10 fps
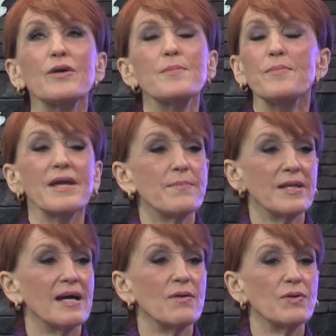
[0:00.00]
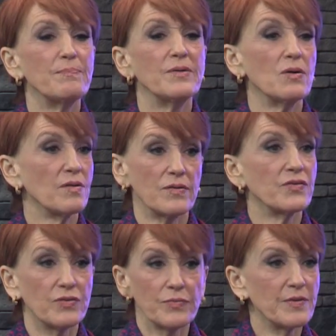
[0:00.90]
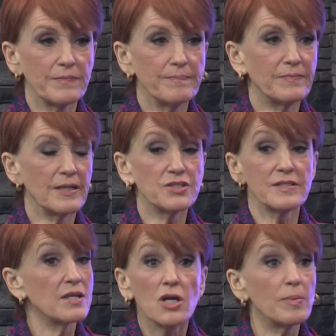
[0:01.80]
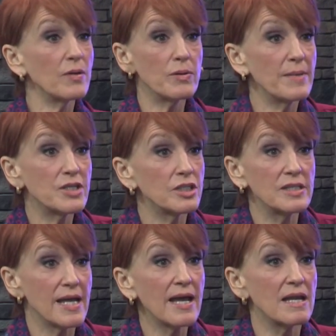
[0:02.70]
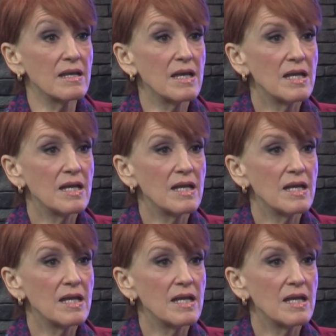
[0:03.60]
I remember Amy and I would go to those Christmas lunches and nobody would mention Dan.